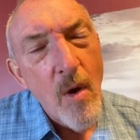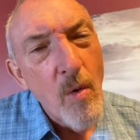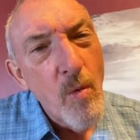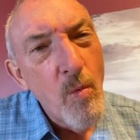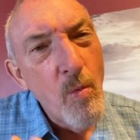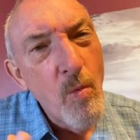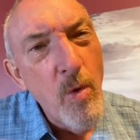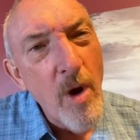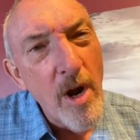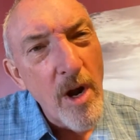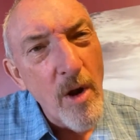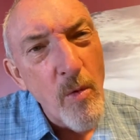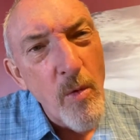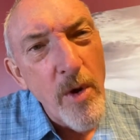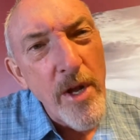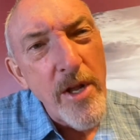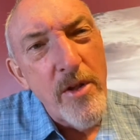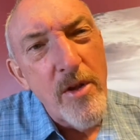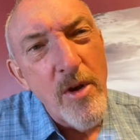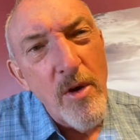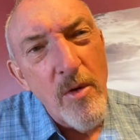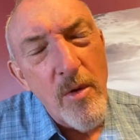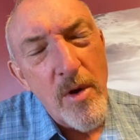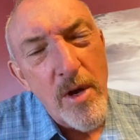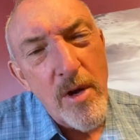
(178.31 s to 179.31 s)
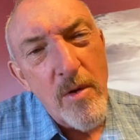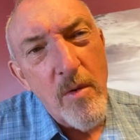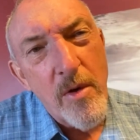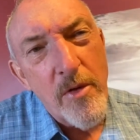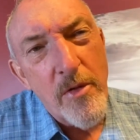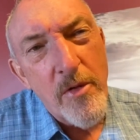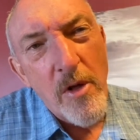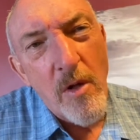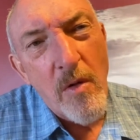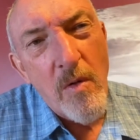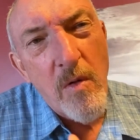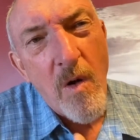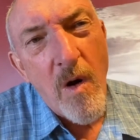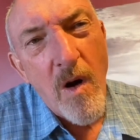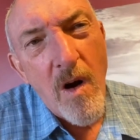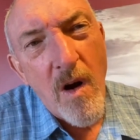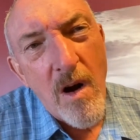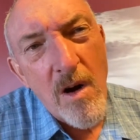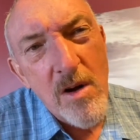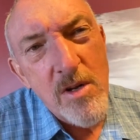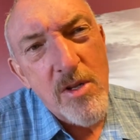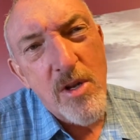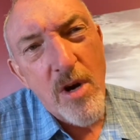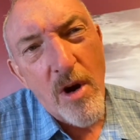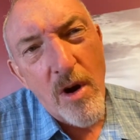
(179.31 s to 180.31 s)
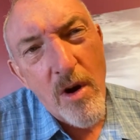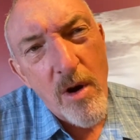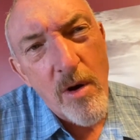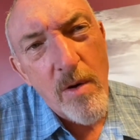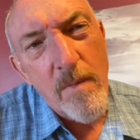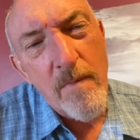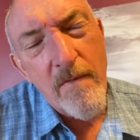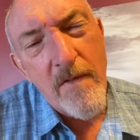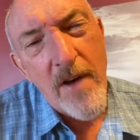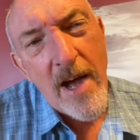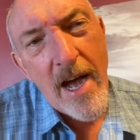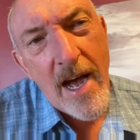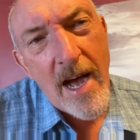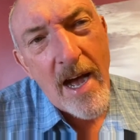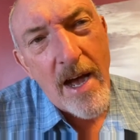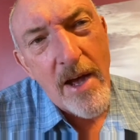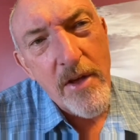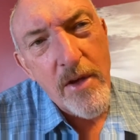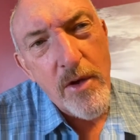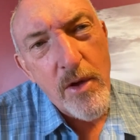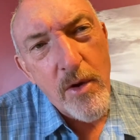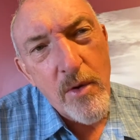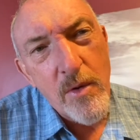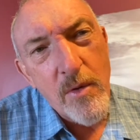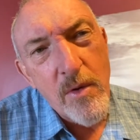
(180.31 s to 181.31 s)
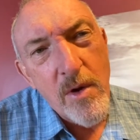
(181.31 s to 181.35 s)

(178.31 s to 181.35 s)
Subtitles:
what are we doing with the long-term value